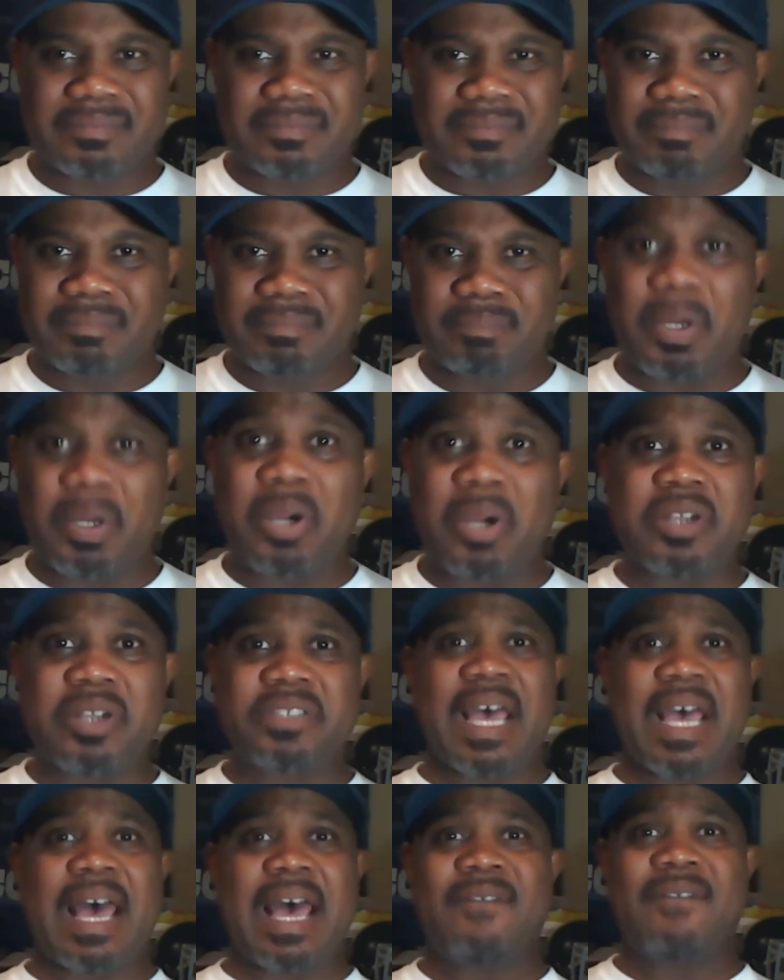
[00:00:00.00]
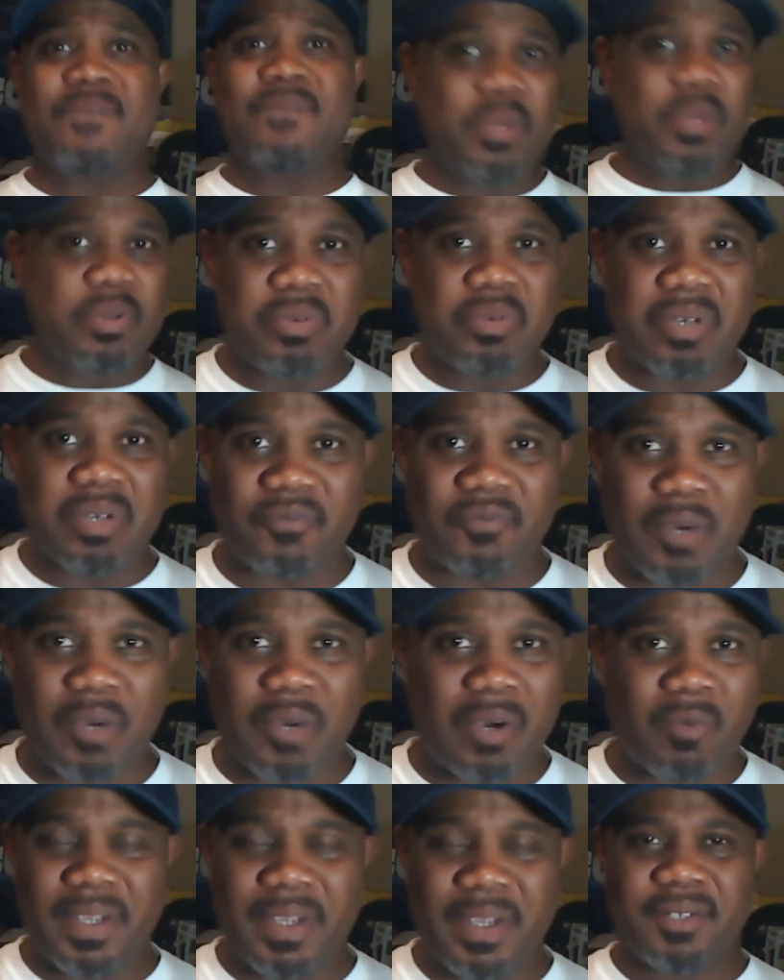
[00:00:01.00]
bird's eye view of
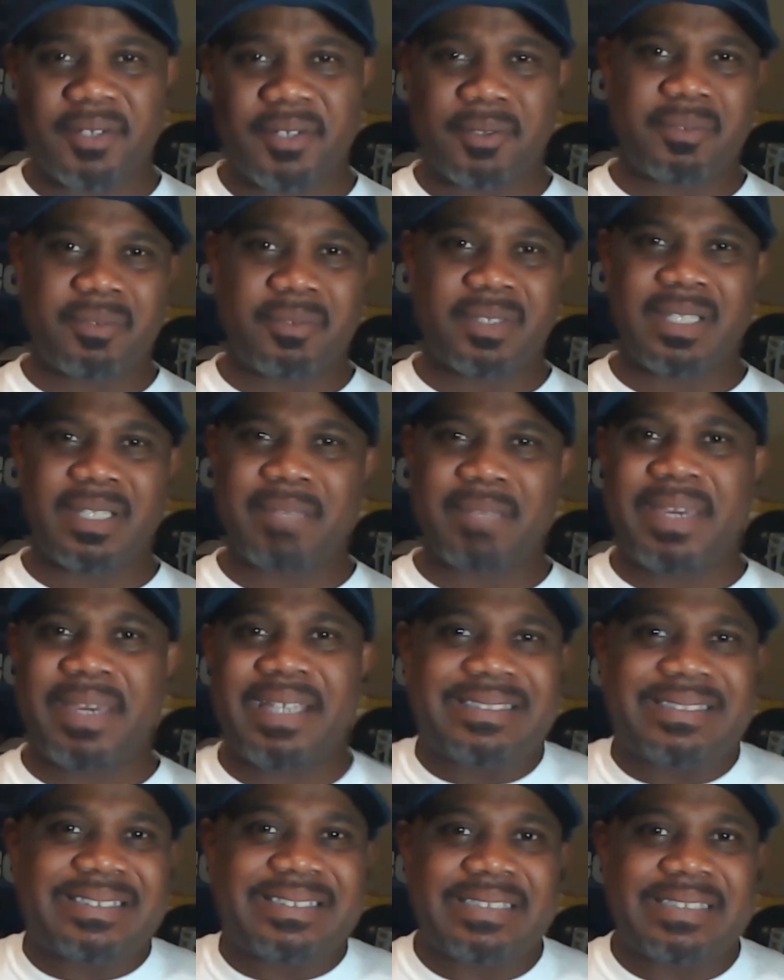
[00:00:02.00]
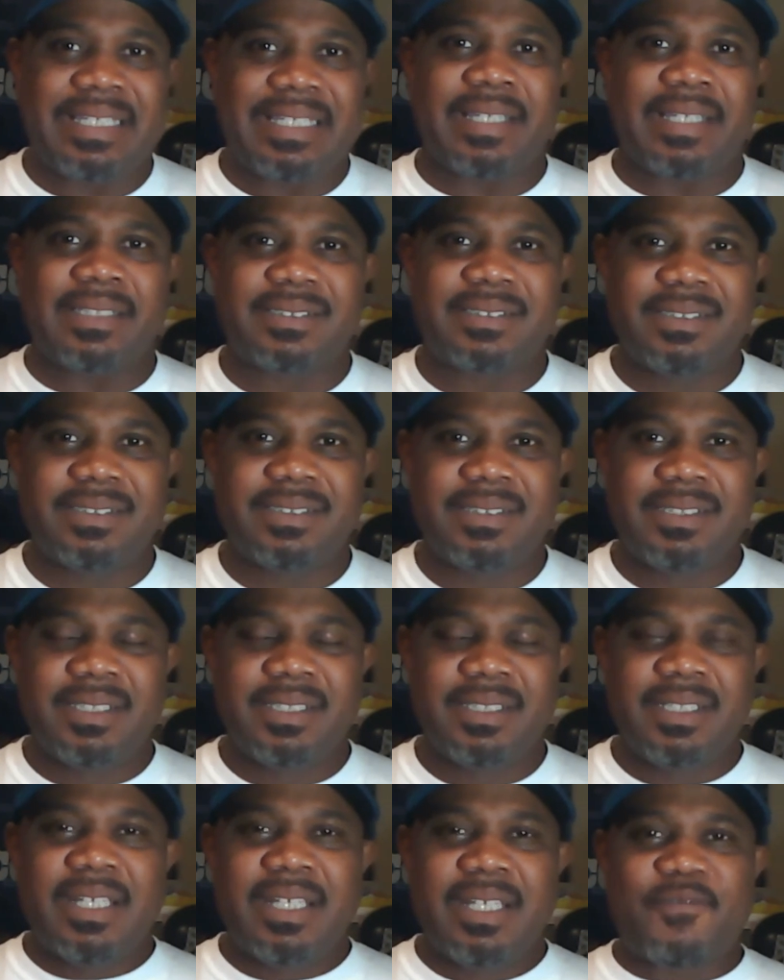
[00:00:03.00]
what we doing. It makes sense.
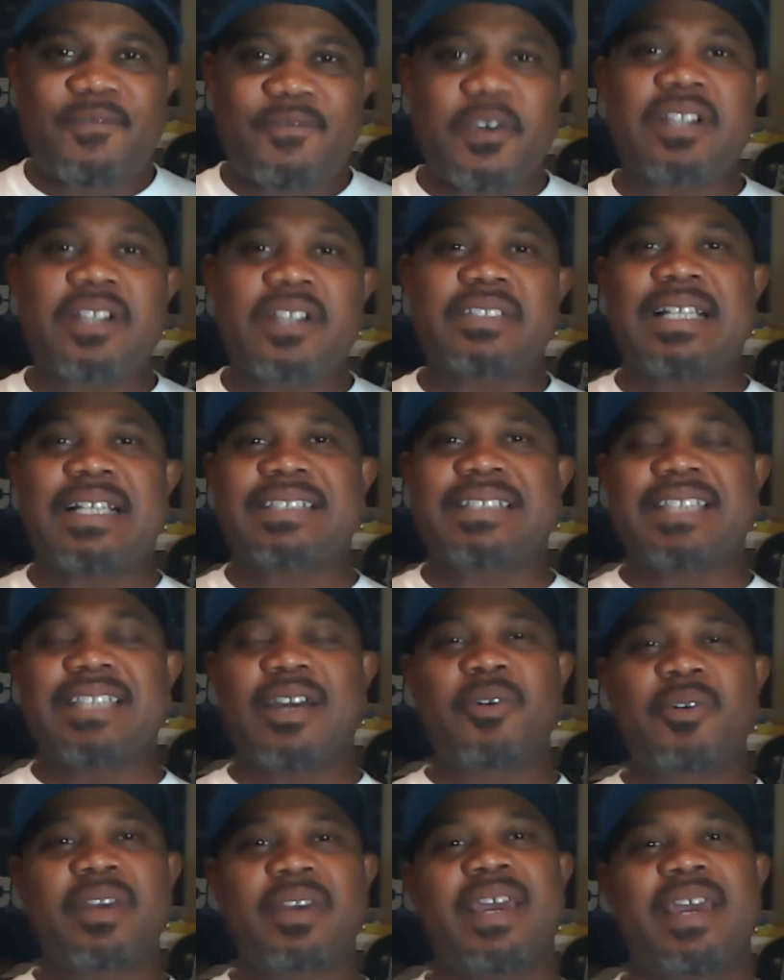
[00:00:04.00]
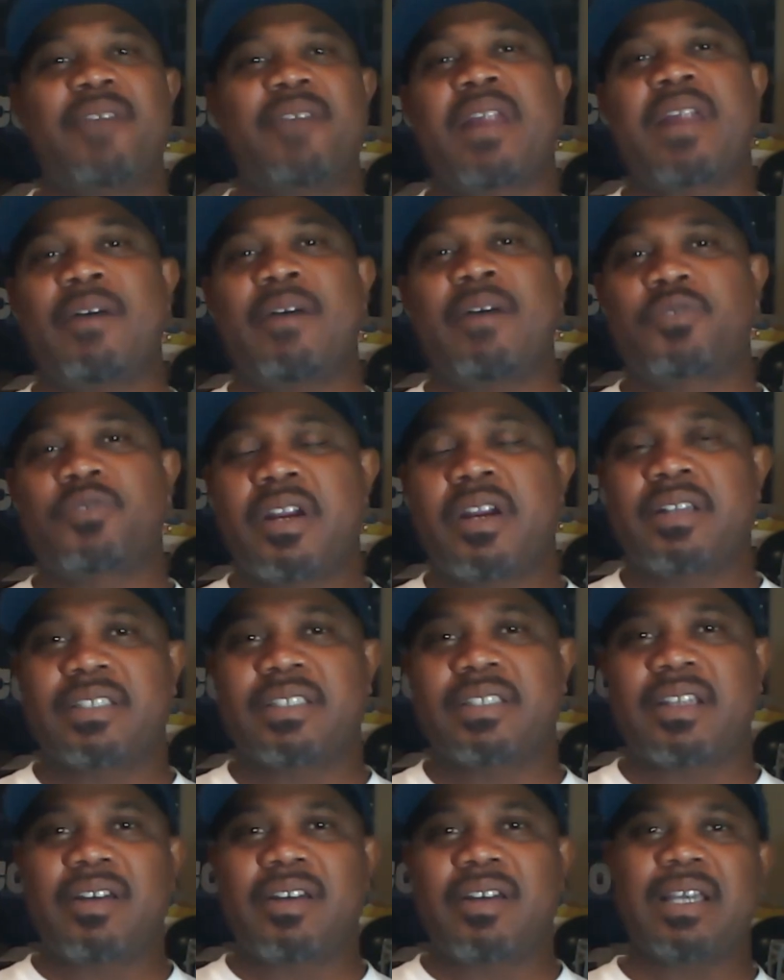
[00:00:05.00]
First, I say, okay. When I turned
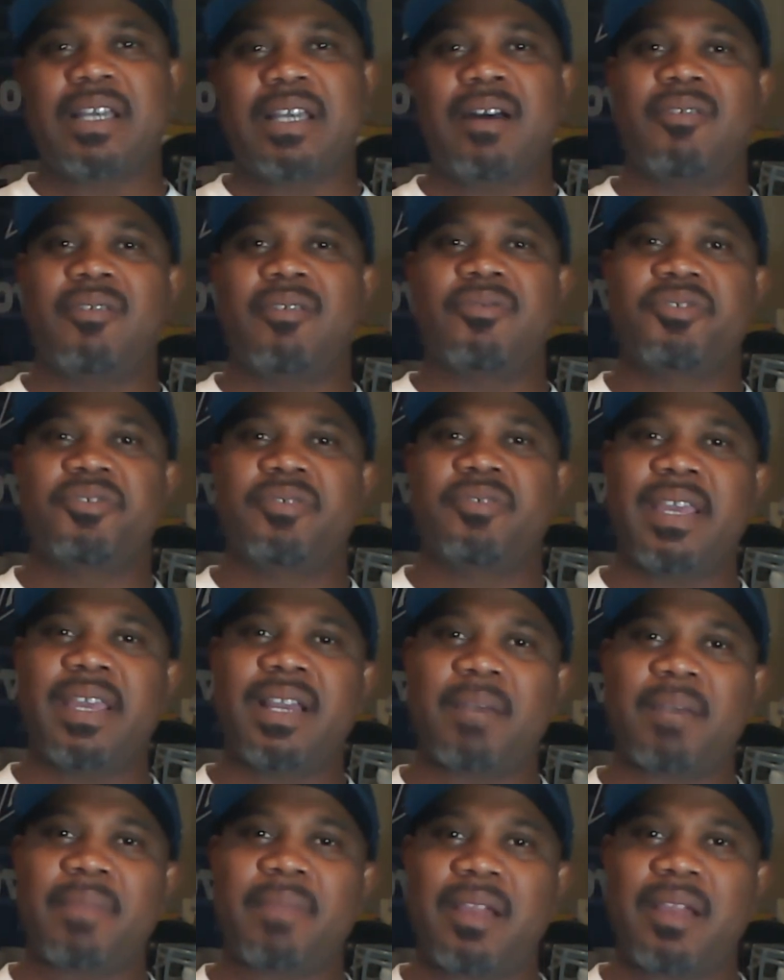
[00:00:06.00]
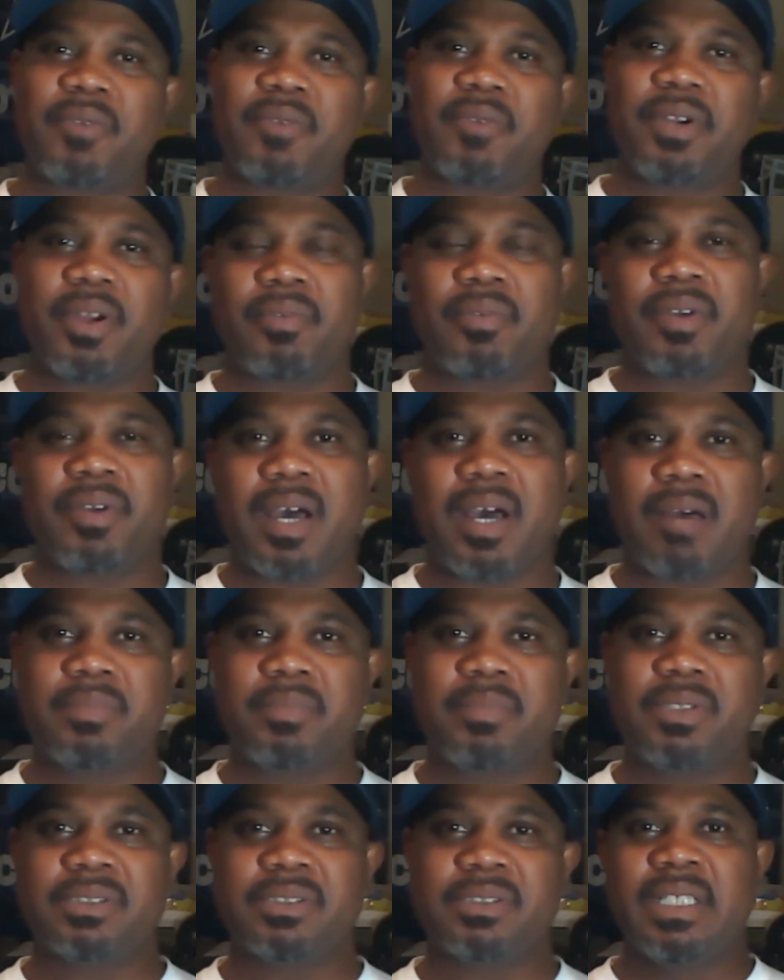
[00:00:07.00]
it on, I said, oh shoot, they coming out here with no
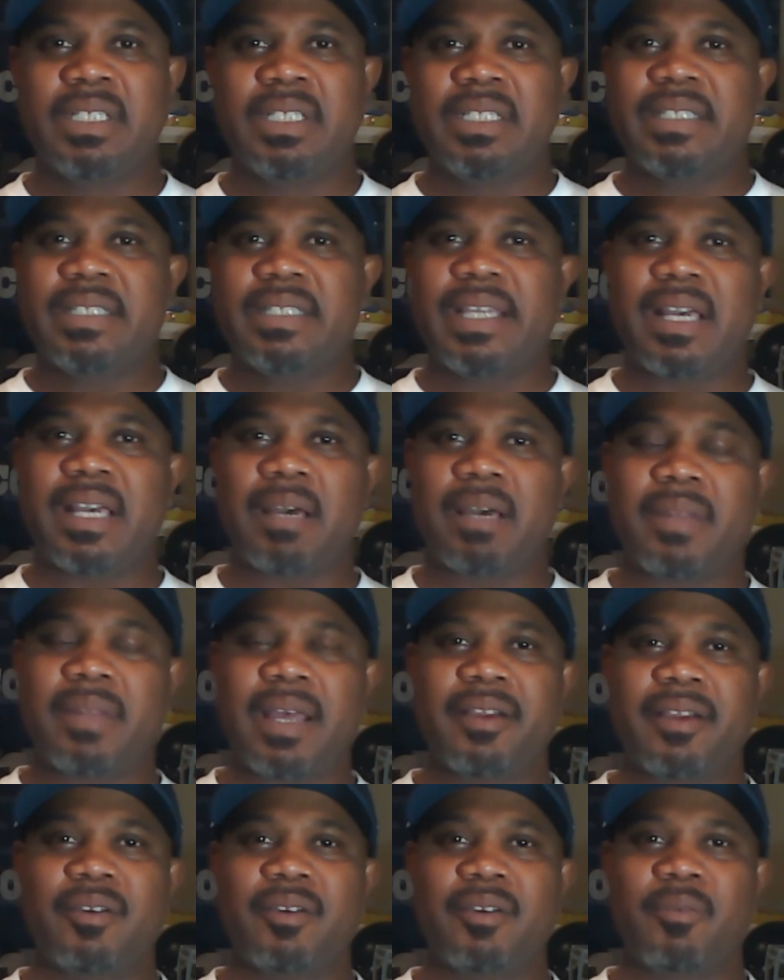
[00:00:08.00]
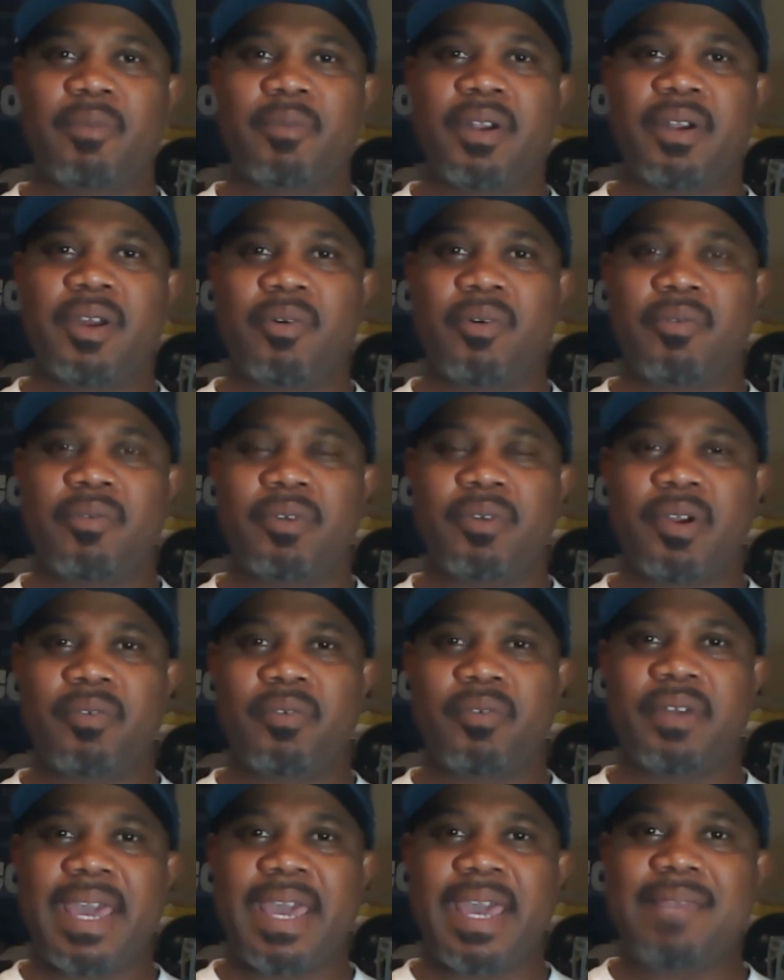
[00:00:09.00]
numbers. They coming out here with no
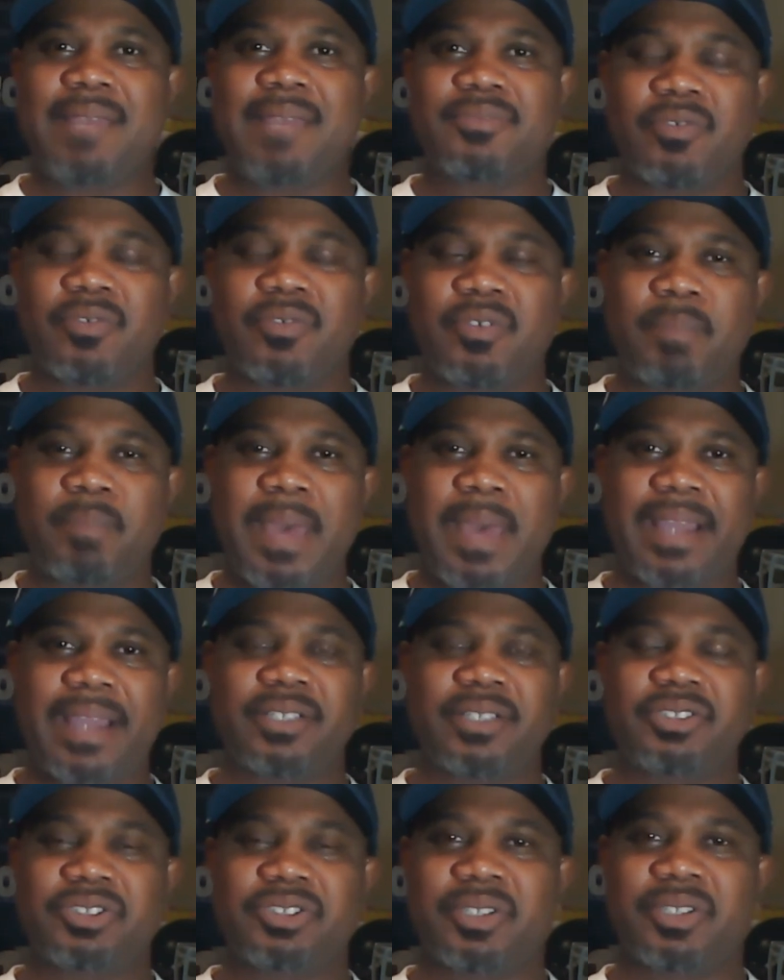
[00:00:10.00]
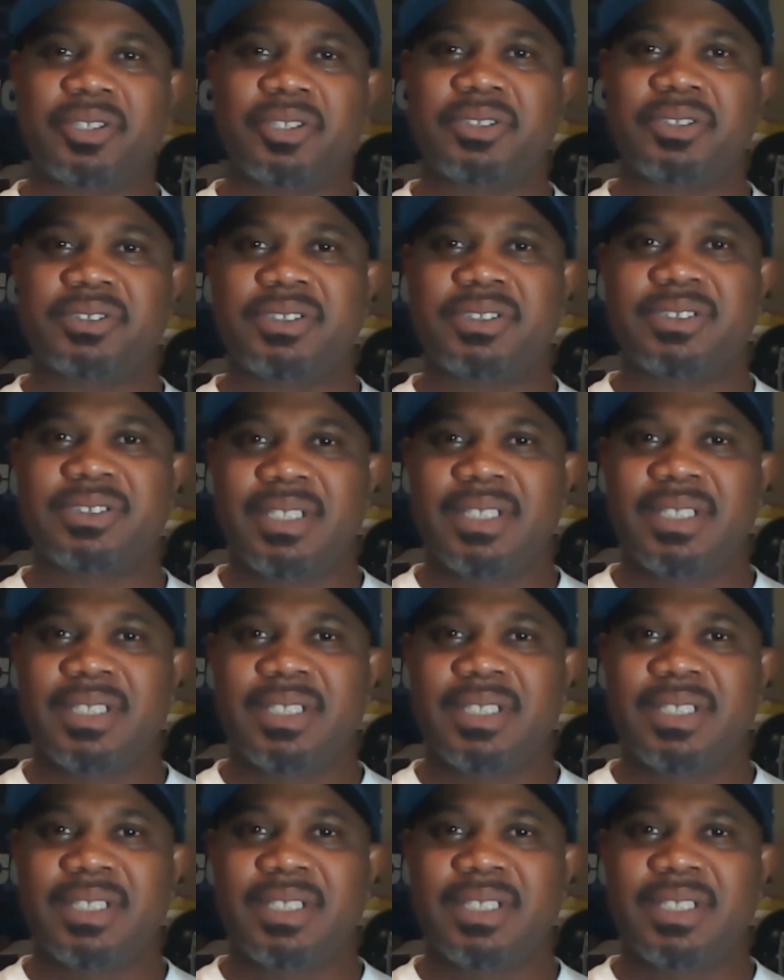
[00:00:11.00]
names on the back of the jerseys.